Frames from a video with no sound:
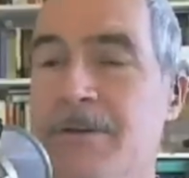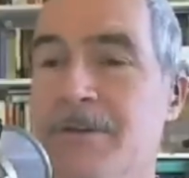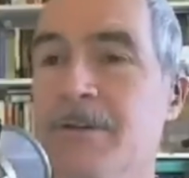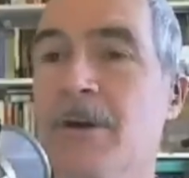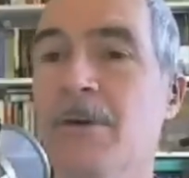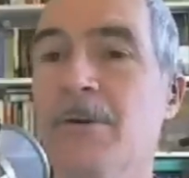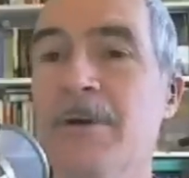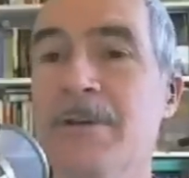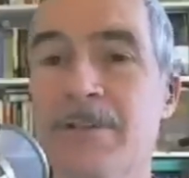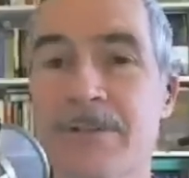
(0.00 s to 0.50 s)

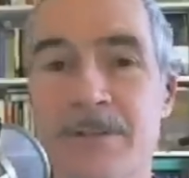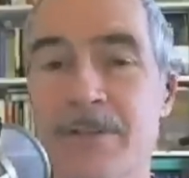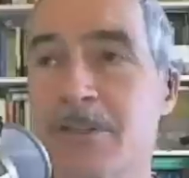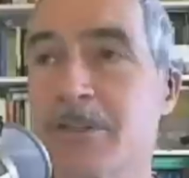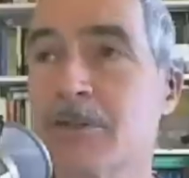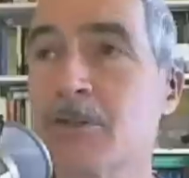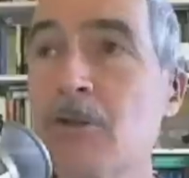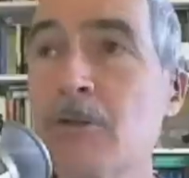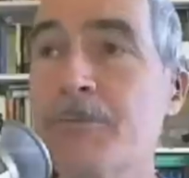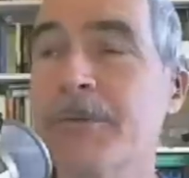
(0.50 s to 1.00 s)
So it's
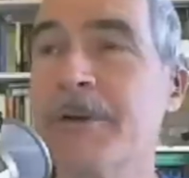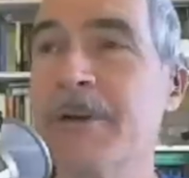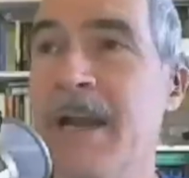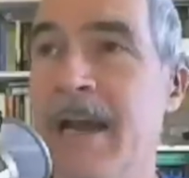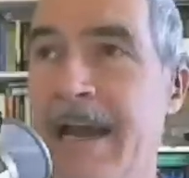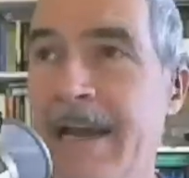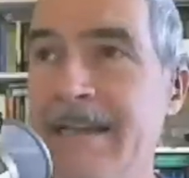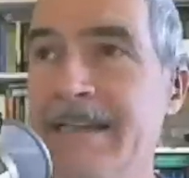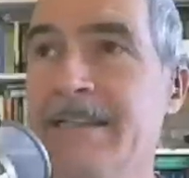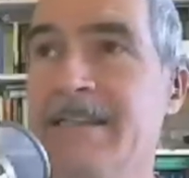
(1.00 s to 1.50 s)
super
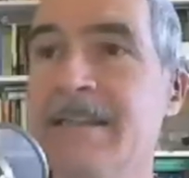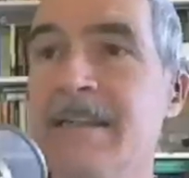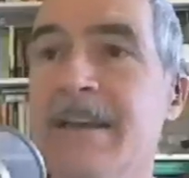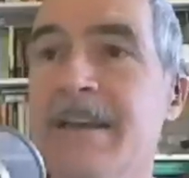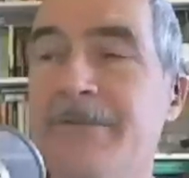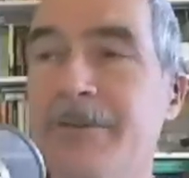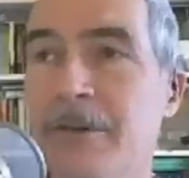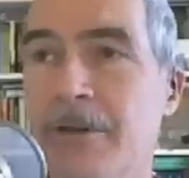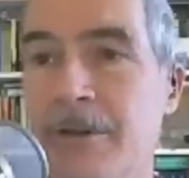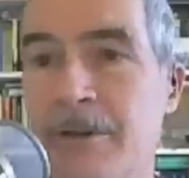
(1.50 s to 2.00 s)
nice
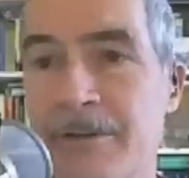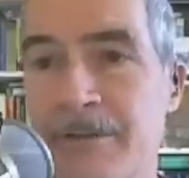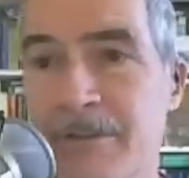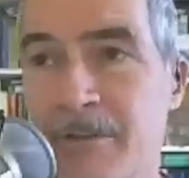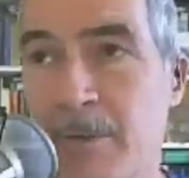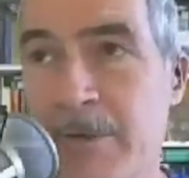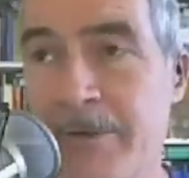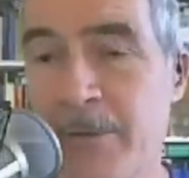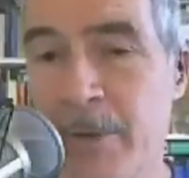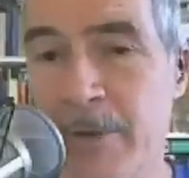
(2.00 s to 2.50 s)
if you're
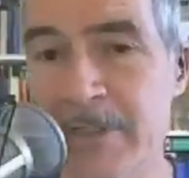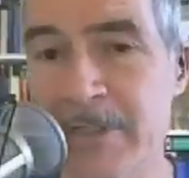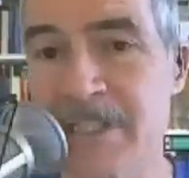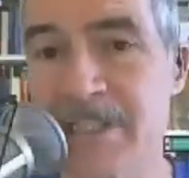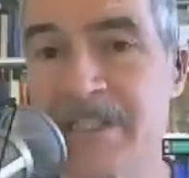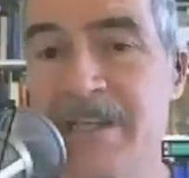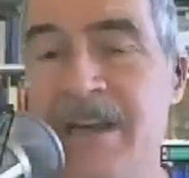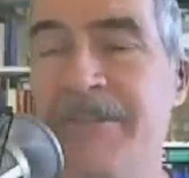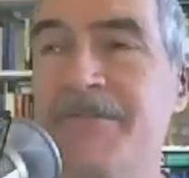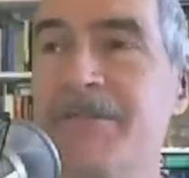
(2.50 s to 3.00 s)
if you want to
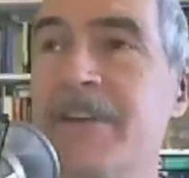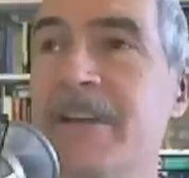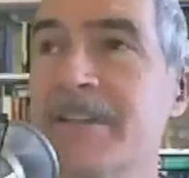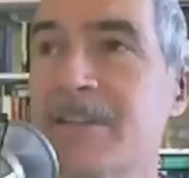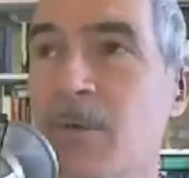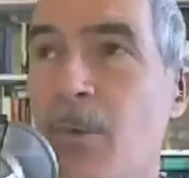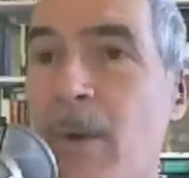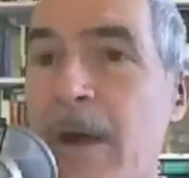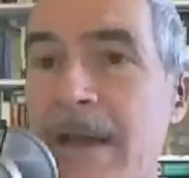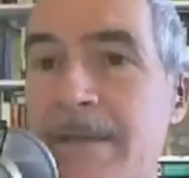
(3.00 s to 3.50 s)
stuff
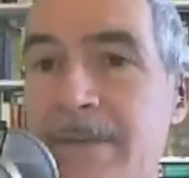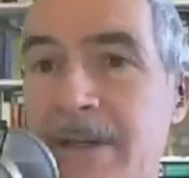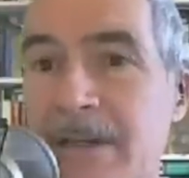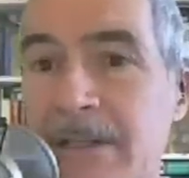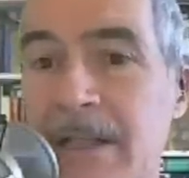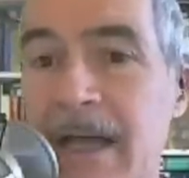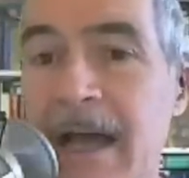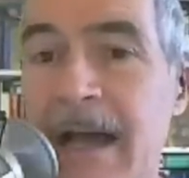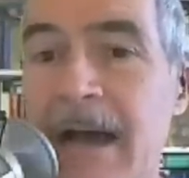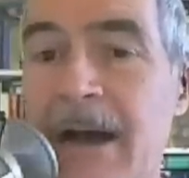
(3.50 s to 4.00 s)
things away in the
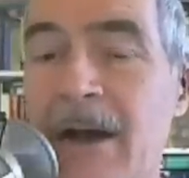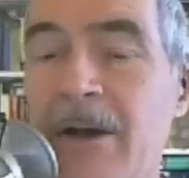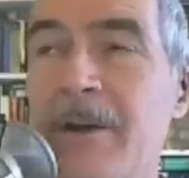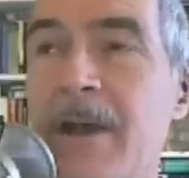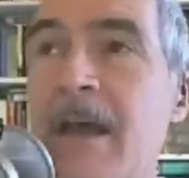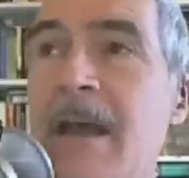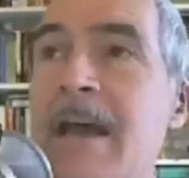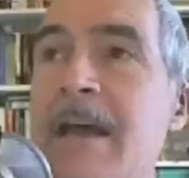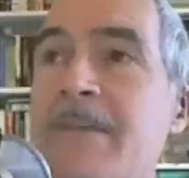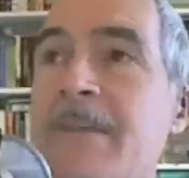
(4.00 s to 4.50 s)

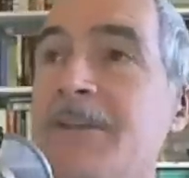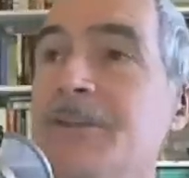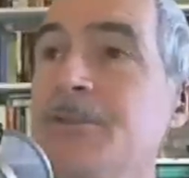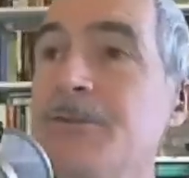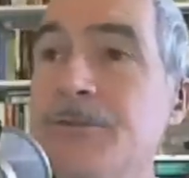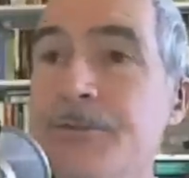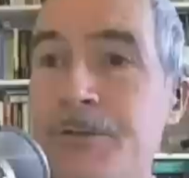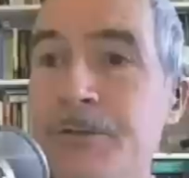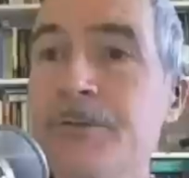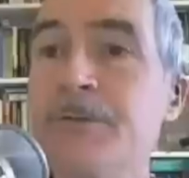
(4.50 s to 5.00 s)
cloud that
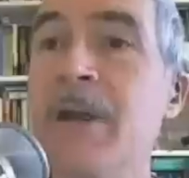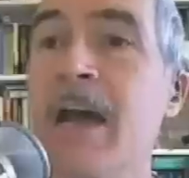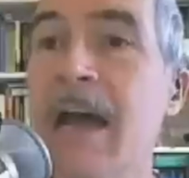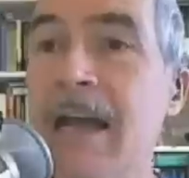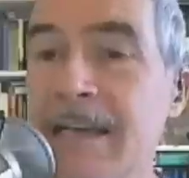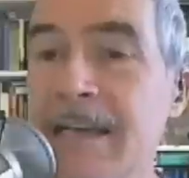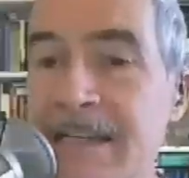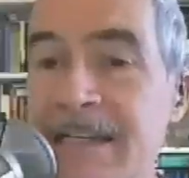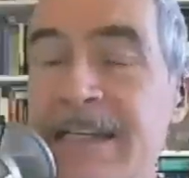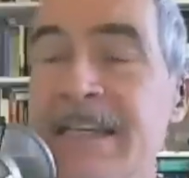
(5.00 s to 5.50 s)
you do
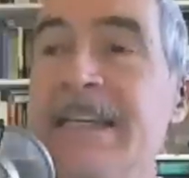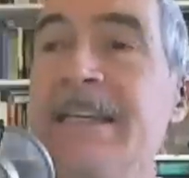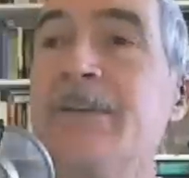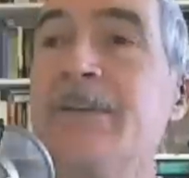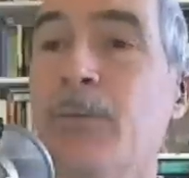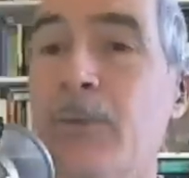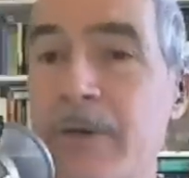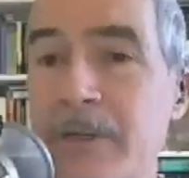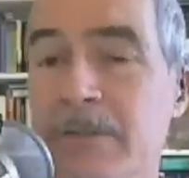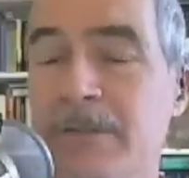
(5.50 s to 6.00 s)
not
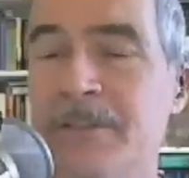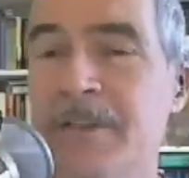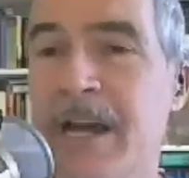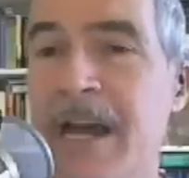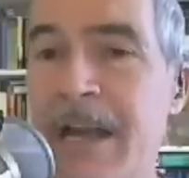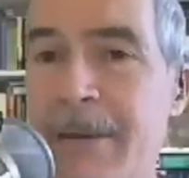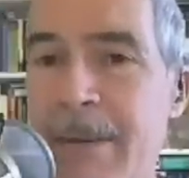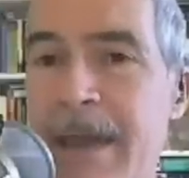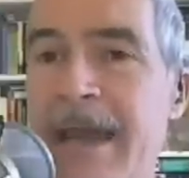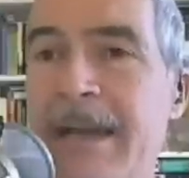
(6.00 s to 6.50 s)
need real
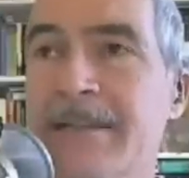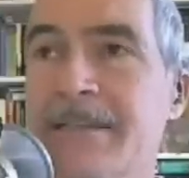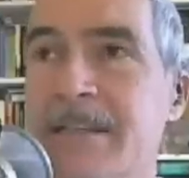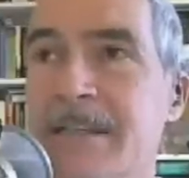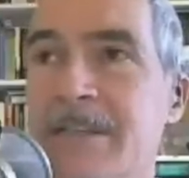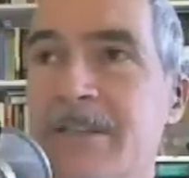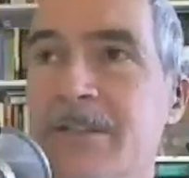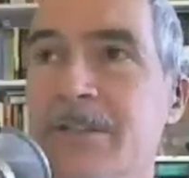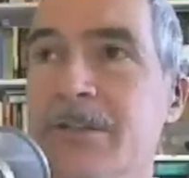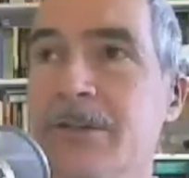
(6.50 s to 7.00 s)
time
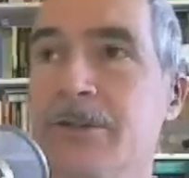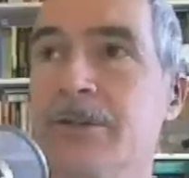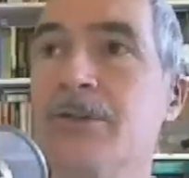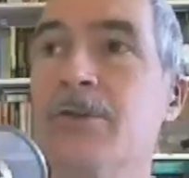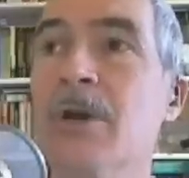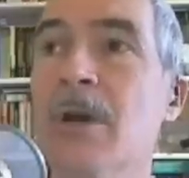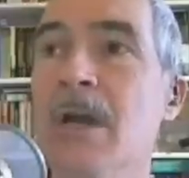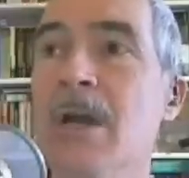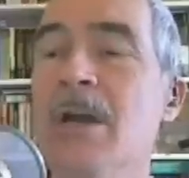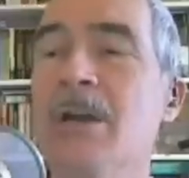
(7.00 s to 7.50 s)
access
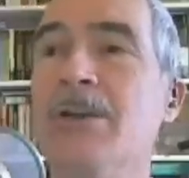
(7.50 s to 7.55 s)
to.